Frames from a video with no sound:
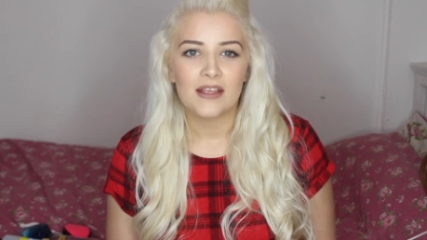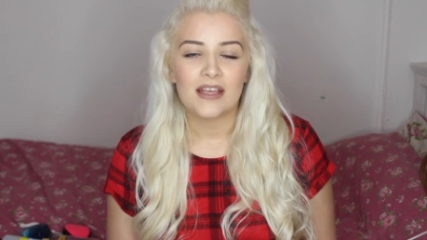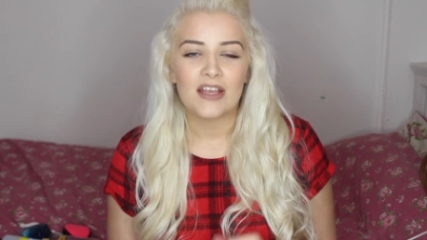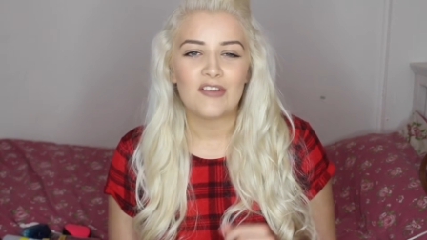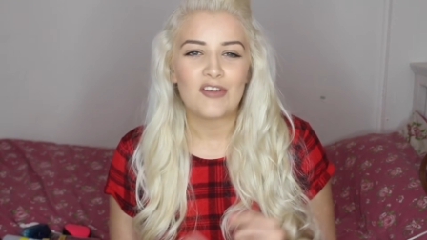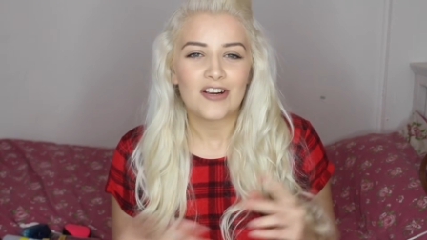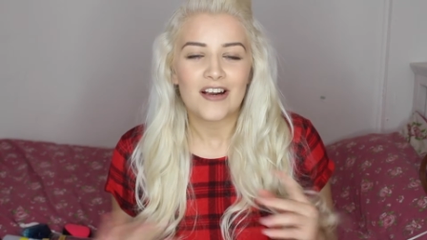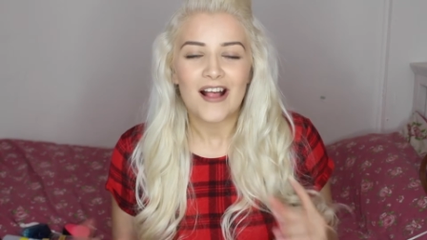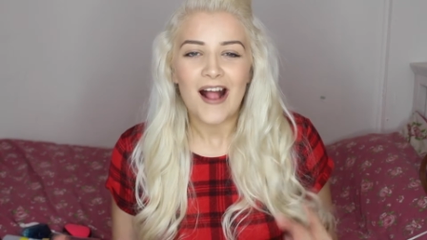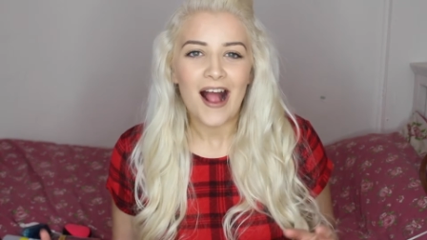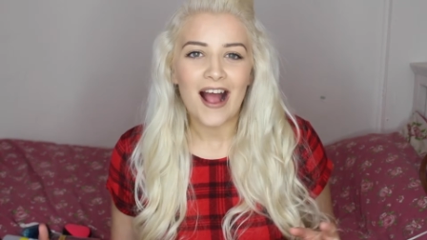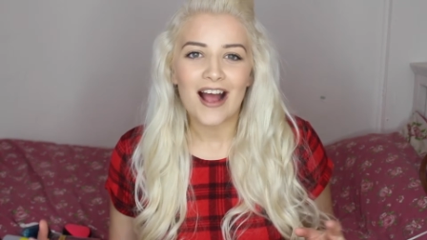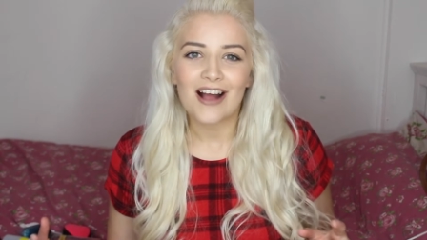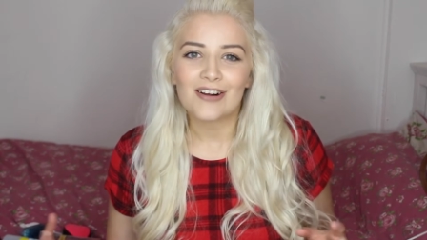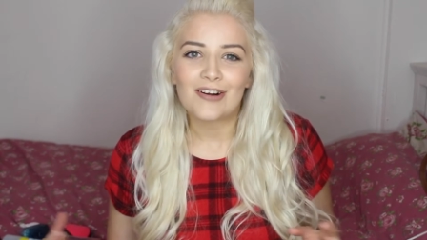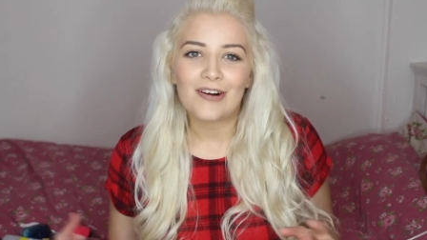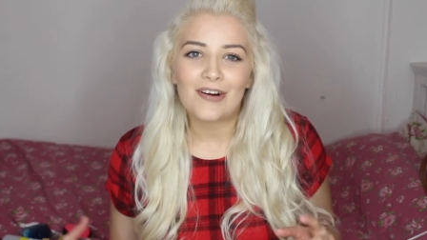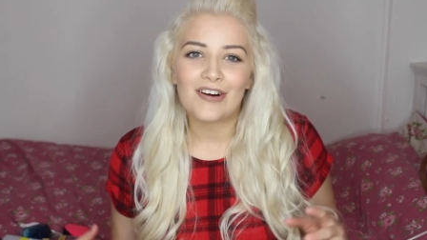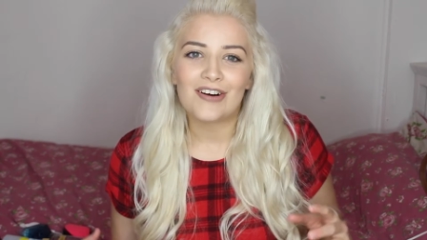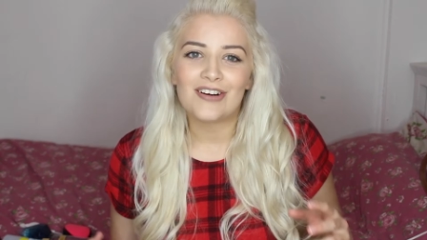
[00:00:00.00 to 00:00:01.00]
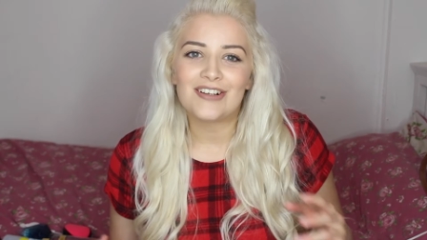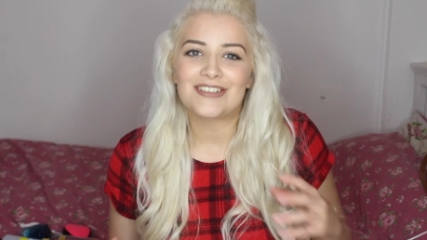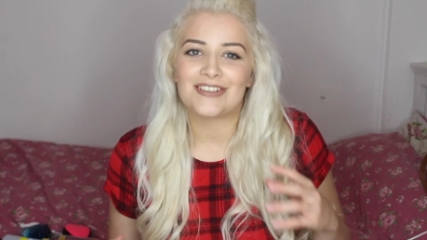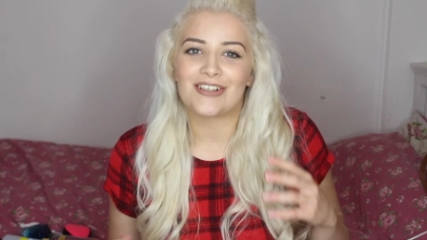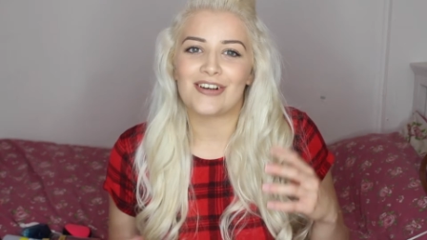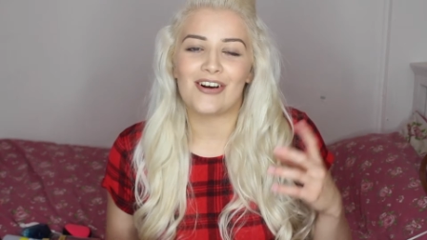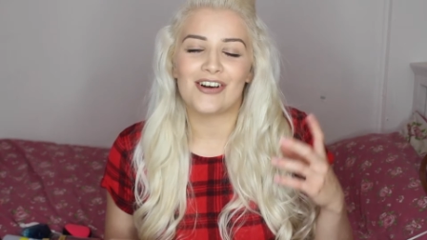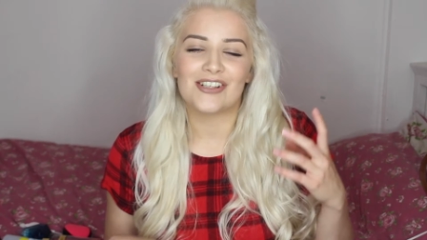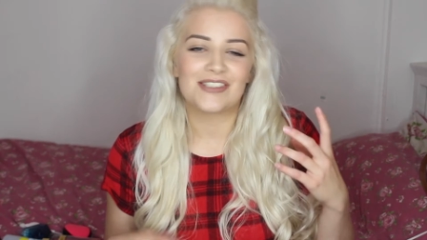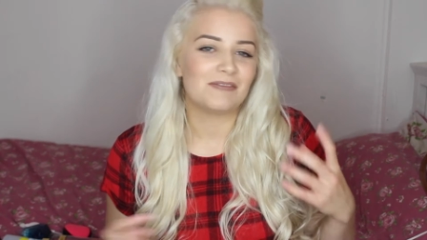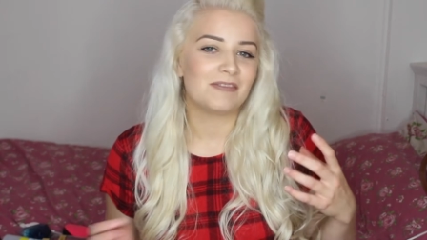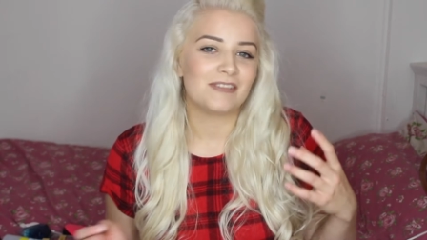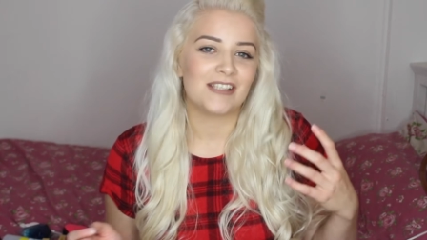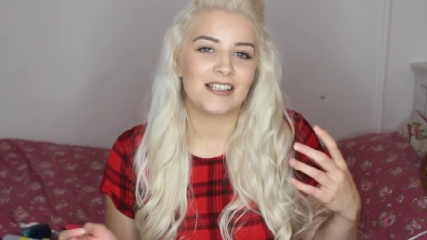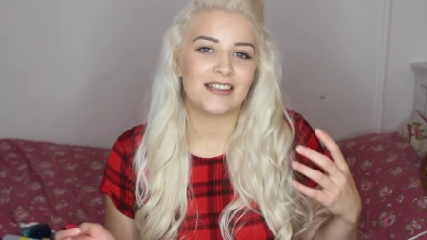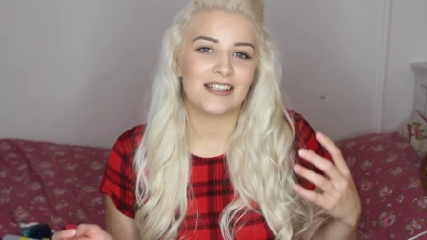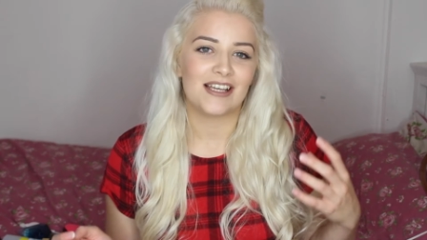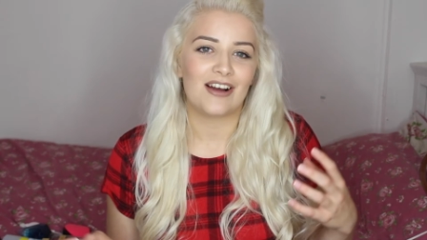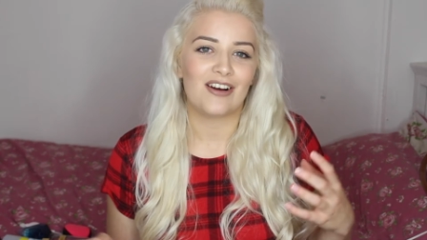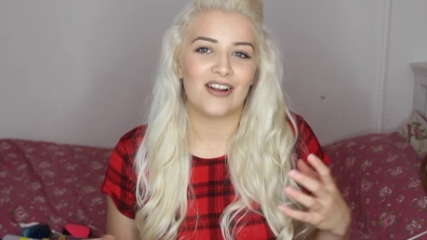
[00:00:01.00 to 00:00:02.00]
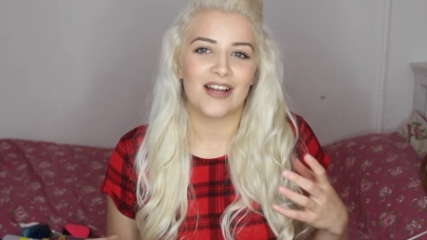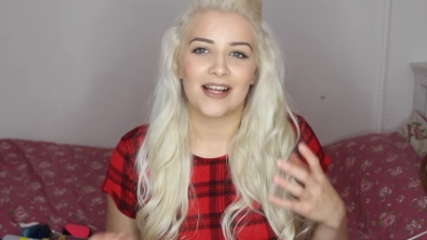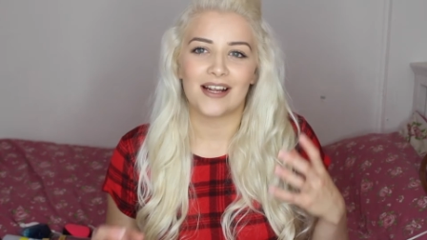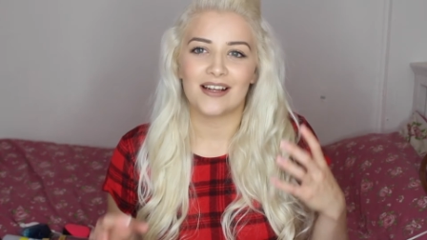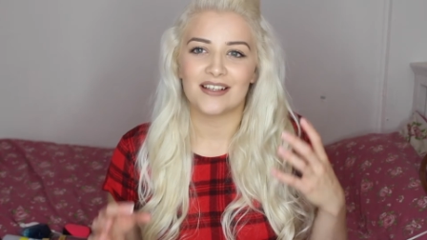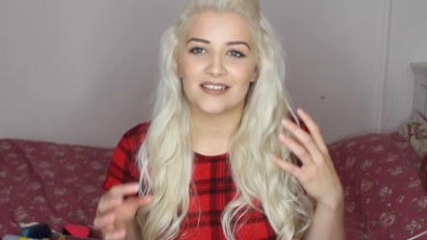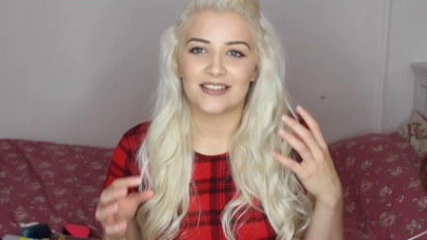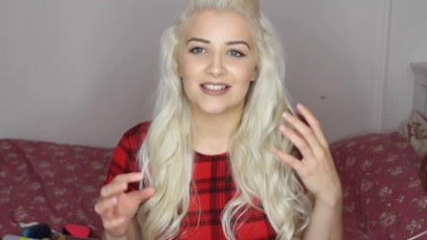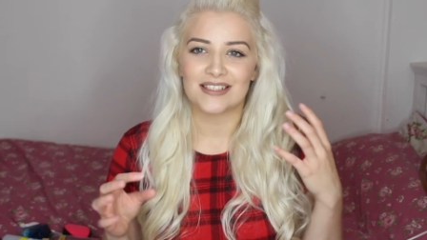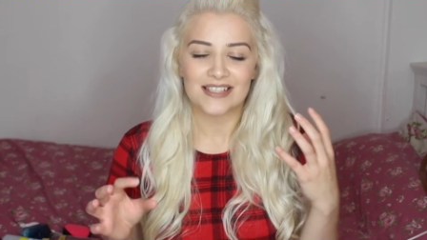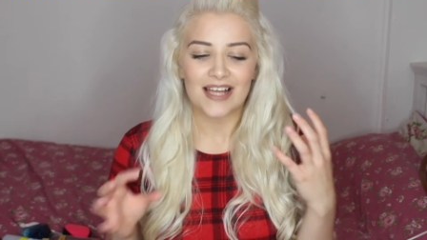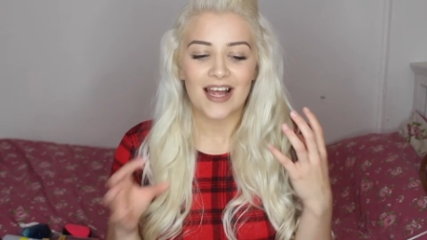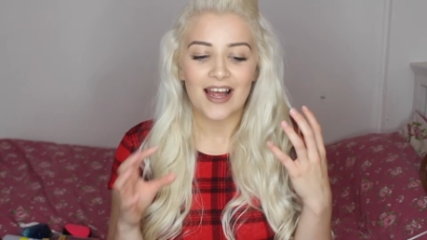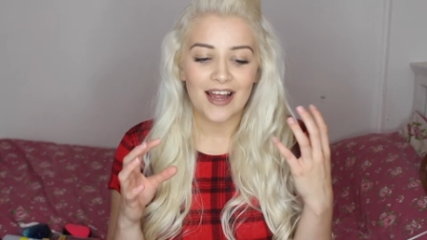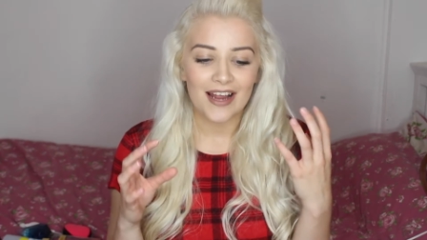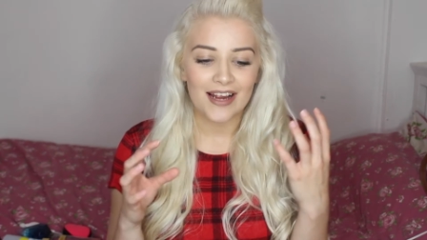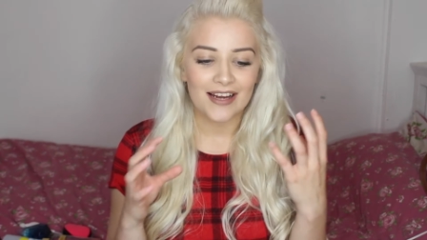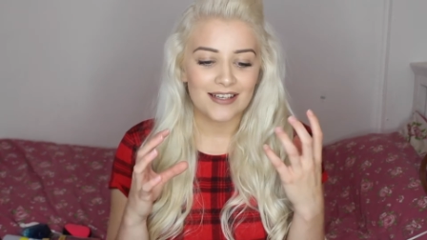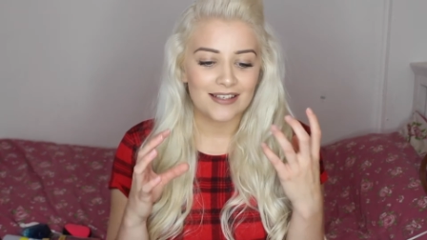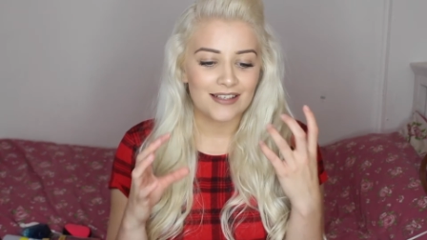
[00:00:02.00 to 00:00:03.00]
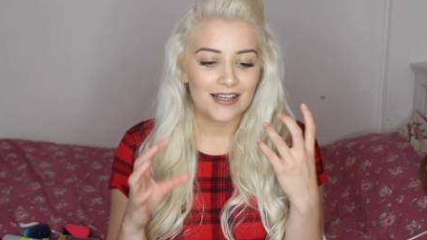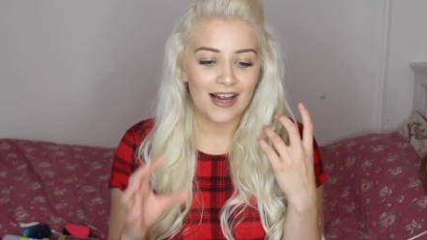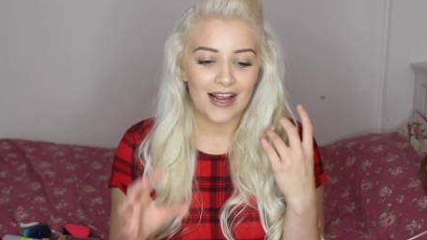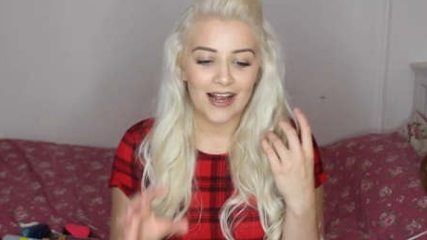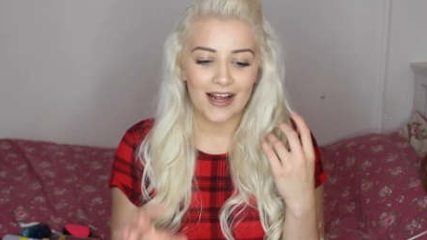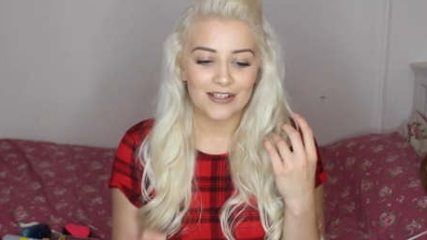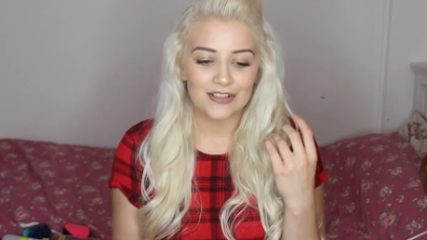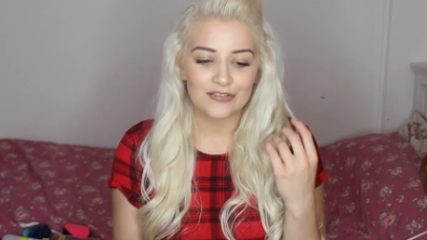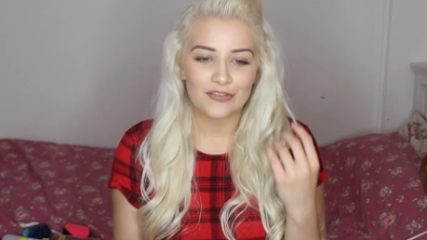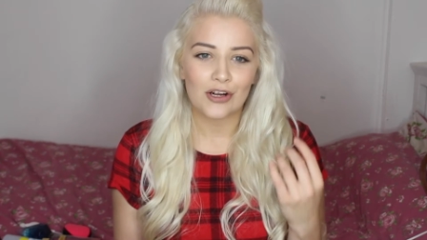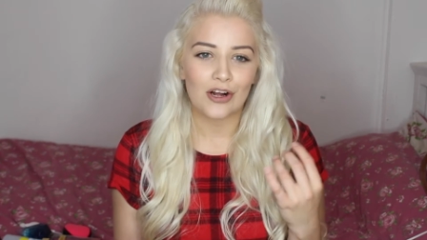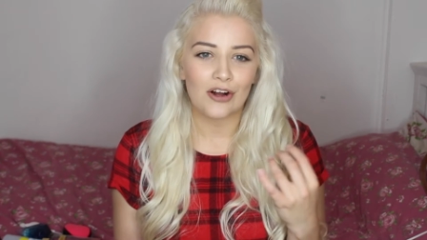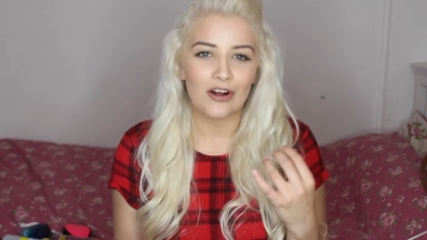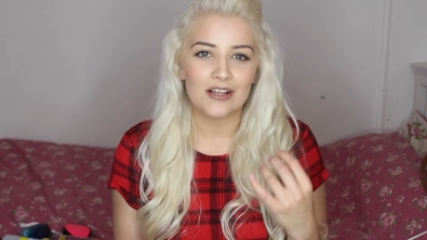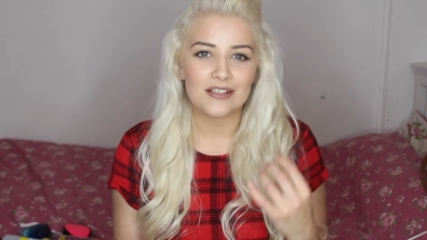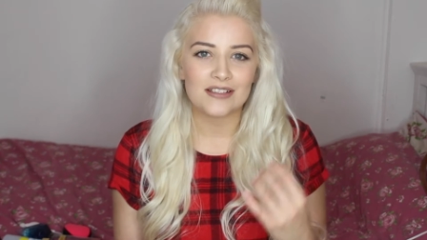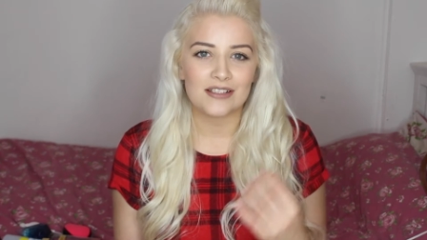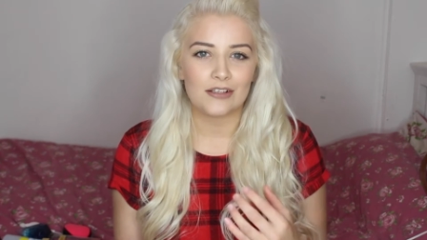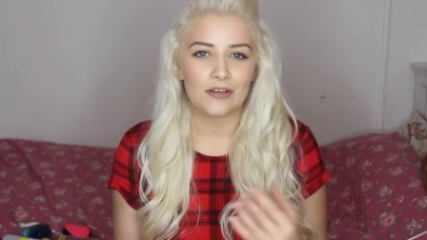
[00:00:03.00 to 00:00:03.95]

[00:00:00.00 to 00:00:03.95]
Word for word: If you're on an art course or something like that, or like a design kind of course,